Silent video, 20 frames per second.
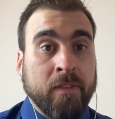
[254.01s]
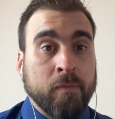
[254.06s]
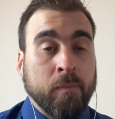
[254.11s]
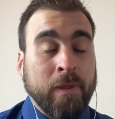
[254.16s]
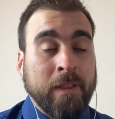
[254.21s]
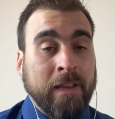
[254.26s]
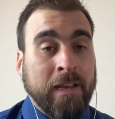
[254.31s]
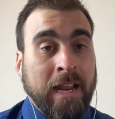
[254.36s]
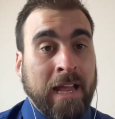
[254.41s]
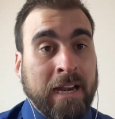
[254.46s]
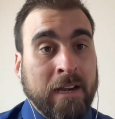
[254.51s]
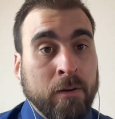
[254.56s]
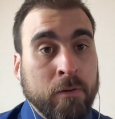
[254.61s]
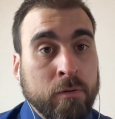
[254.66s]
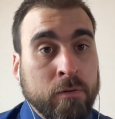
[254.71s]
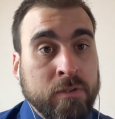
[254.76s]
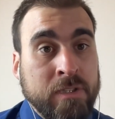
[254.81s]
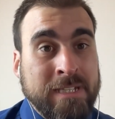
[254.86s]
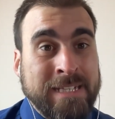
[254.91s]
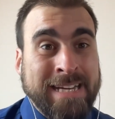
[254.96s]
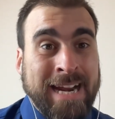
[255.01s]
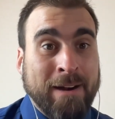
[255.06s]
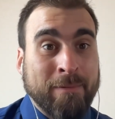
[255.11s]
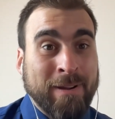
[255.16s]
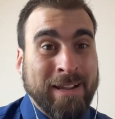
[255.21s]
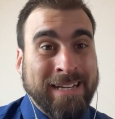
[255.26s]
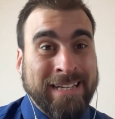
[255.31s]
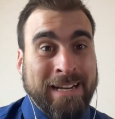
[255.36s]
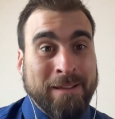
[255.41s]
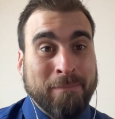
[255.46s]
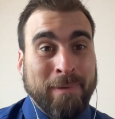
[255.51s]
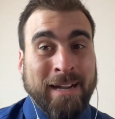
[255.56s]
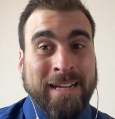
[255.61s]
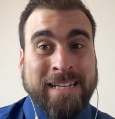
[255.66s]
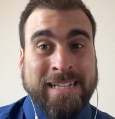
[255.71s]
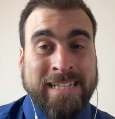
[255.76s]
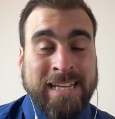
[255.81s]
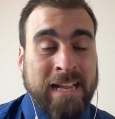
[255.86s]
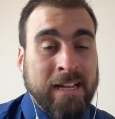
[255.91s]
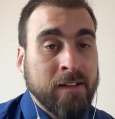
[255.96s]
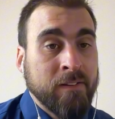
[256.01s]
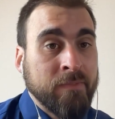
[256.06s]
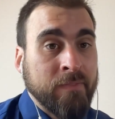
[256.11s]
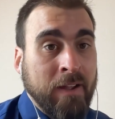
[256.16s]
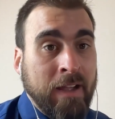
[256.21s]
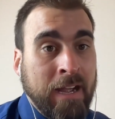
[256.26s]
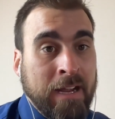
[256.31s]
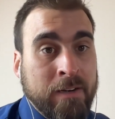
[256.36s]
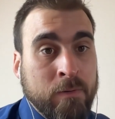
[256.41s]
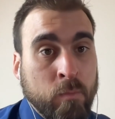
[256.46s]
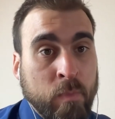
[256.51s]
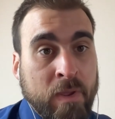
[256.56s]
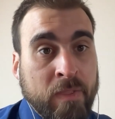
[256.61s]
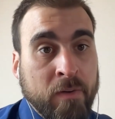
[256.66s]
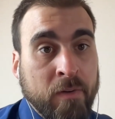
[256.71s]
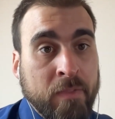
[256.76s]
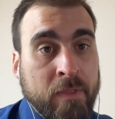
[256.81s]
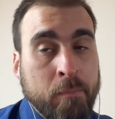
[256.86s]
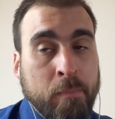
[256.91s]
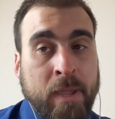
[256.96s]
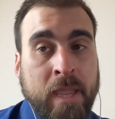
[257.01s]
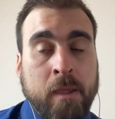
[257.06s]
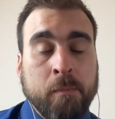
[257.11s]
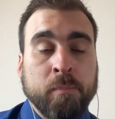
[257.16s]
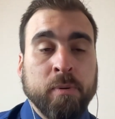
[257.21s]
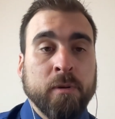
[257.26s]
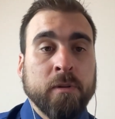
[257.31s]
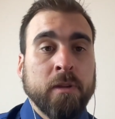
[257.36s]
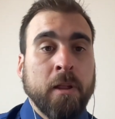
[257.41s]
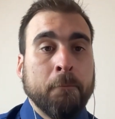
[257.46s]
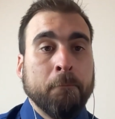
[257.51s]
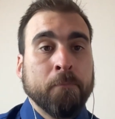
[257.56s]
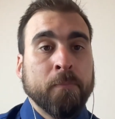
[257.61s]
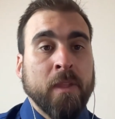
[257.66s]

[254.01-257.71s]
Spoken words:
landlords directly myself and with other people,